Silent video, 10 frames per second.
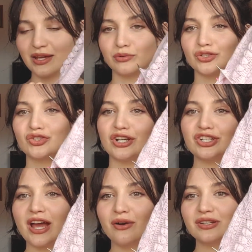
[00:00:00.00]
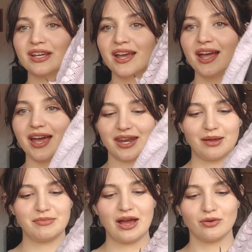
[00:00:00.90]
It will stretch out. And
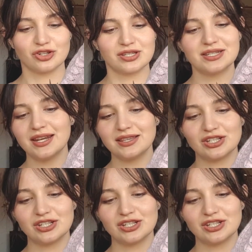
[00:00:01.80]
I'm now just knitting